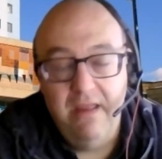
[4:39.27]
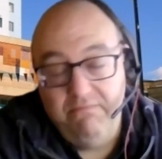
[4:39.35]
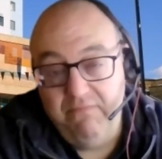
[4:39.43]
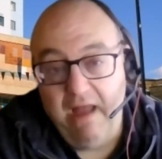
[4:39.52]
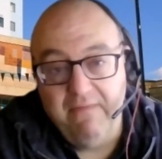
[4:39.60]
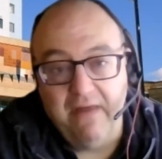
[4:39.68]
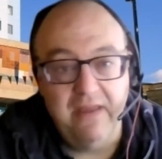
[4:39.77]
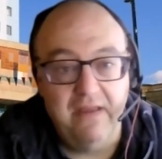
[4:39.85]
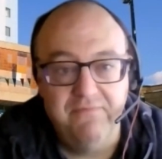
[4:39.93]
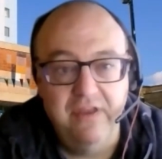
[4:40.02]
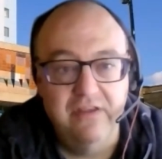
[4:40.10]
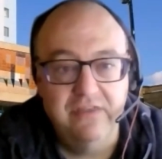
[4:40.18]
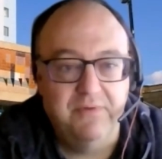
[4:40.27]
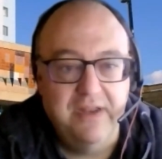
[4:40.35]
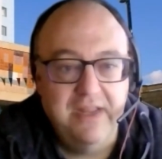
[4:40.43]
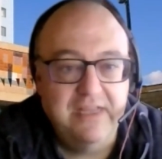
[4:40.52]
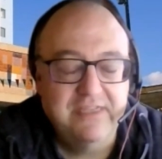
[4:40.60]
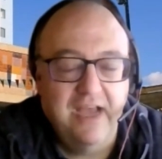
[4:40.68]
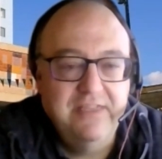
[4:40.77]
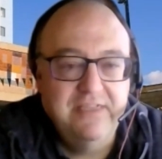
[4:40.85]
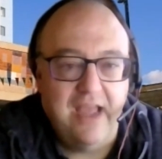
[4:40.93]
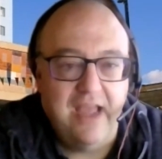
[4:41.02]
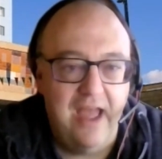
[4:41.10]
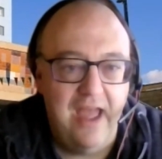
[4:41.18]
I think I've used the word
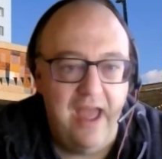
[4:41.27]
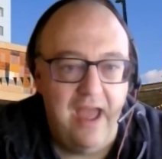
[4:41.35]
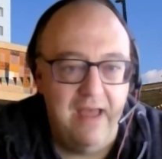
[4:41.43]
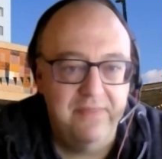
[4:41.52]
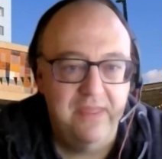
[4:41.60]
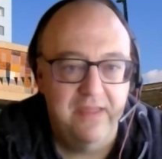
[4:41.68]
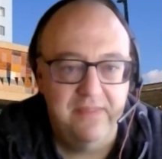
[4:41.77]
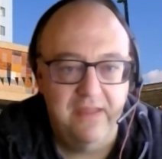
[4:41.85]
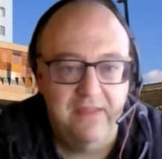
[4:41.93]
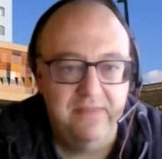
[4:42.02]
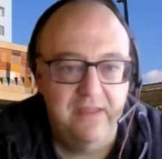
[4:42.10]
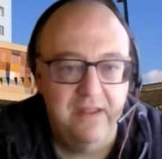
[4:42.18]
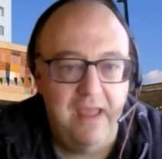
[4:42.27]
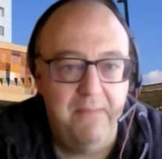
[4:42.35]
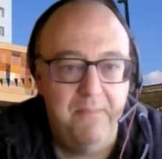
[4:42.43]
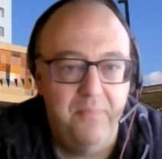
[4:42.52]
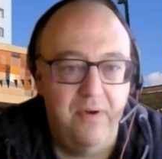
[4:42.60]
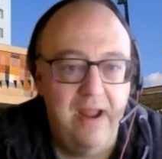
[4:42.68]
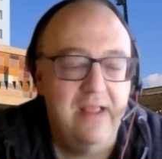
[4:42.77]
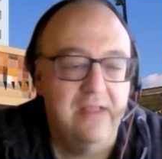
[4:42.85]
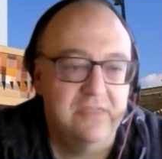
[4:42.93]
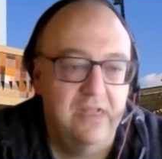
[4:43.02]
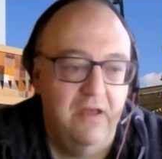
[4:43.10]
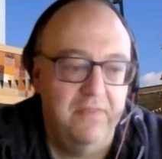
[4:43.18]
exciting. That it
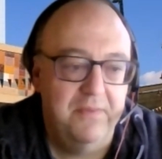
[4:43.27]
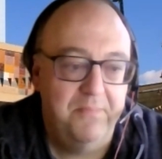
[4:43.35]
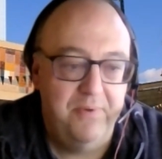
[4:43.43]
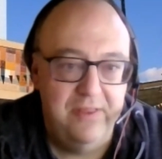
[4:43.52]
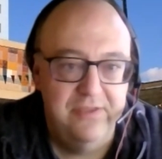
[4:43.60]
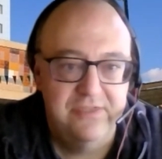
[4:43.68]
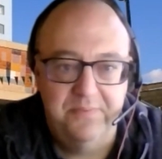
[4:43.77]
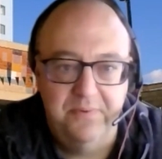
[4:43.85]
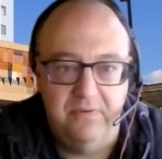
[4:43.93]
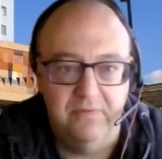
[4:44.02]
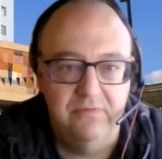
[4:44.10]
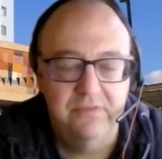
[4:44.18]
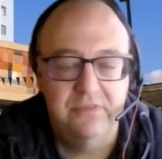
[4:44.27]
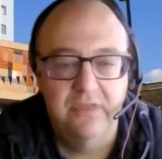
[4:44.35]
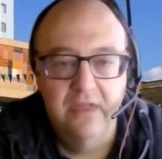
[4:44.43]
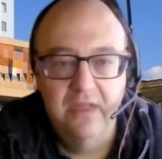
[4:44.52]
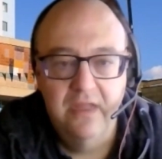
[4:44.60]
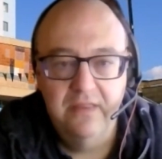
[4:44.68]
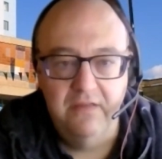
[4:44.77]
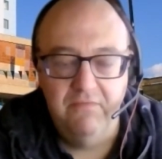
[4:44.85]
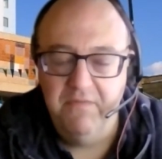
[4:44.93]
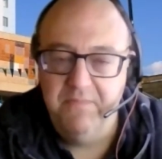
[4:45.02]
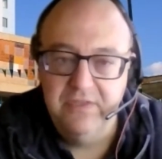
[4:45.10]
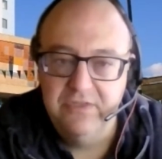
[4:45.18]
brings a lot of the principles that
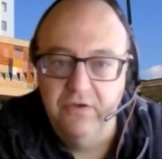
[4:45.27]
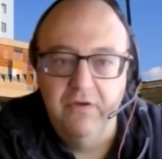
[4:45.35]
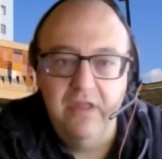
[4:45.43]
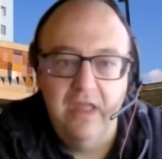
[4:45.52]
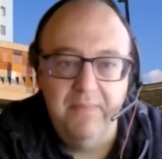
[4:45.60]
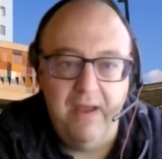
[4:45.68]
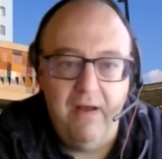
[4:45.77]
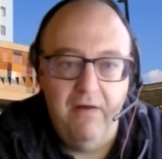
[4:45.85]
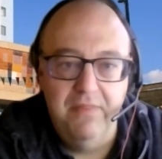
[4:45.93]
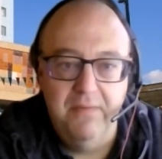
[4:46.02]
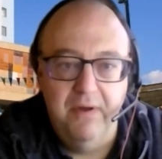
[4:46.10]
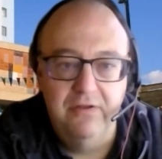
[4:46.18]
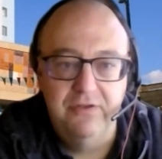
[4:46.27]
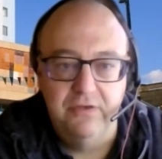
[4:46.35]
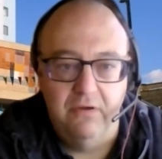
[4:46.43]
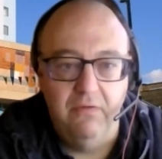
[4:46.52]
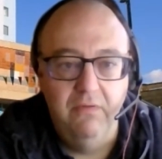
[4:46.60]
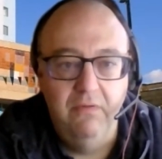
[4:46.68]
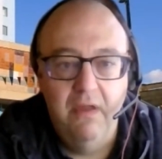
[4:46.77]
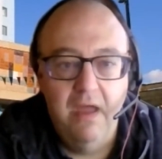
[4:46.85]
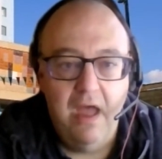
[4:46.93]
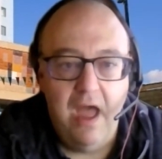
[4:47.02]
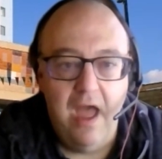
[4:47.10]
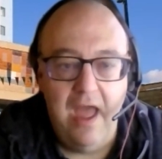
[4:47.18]
we've been talking about on the module
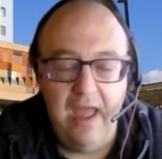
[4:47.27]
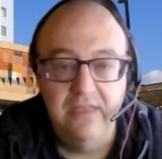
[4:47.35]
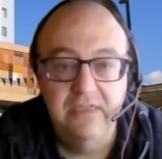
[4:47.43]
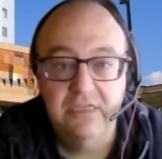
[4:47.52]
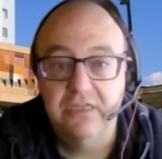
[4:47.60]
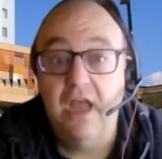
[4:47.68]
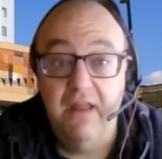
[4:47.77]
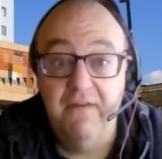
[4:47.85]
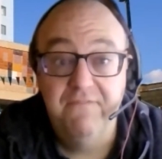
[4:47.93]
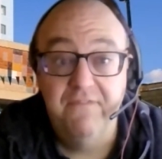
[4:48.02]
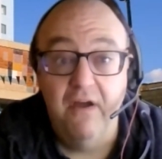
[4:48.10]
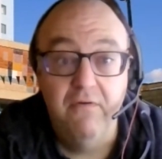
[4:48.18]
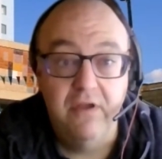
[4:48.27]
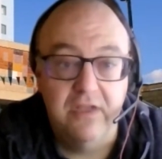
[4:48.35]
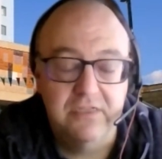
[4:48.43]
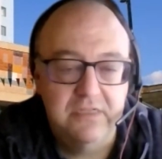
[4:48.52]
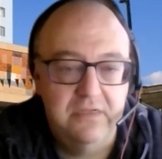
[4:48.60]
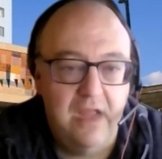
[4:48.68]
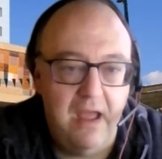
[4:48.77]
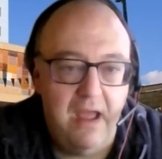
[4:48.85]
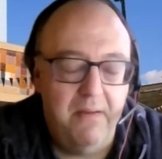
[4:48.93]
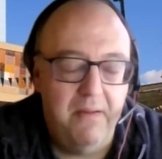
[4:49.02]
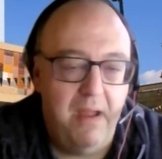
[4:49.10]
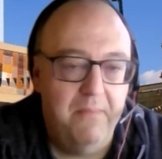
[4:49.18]
into kind of focus
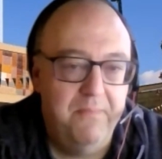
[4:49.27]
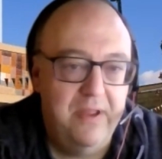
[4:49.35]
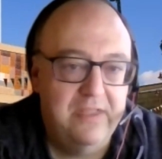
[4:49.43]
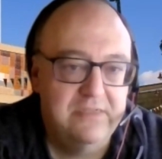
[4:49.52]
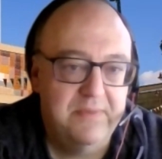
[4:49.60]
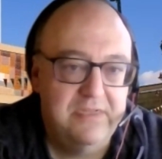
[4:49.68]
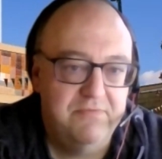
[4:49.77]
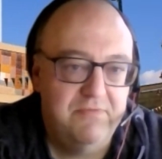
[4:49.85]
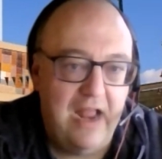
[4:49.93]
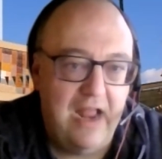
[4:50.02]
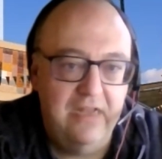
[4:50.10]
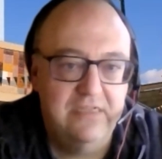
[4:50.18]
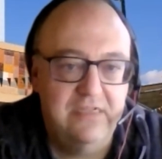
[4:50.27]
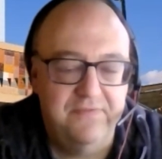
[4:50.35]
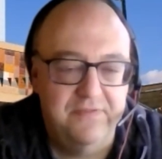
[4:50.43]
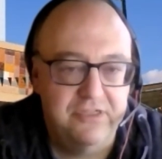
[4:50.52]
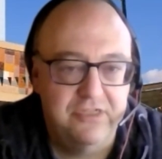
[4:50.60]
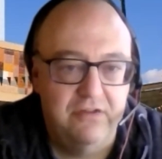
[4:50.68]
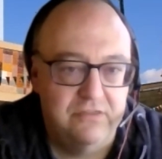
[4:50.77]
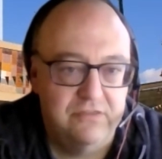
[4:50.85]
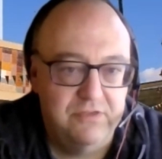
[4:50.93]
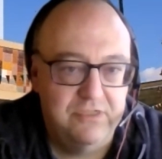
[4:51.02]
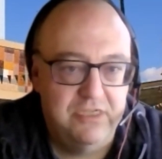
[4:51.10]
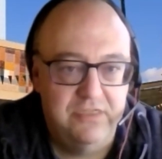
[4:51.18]
and brings them into reality for the students,
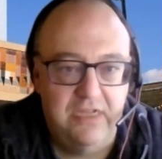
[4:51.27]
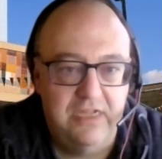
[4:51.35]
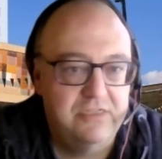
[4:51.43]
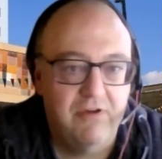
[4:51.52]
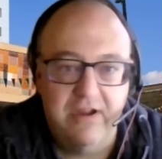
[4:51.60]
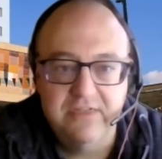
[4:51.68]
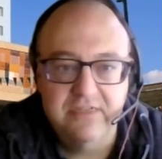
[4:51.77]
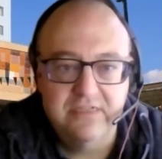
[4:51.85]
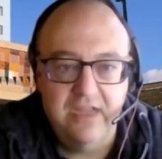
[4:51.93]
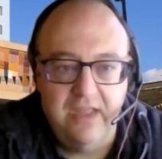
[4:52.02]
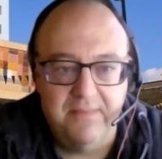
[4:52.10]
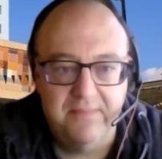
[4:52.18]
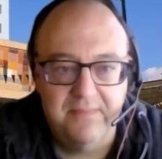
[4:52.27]
which is great to see.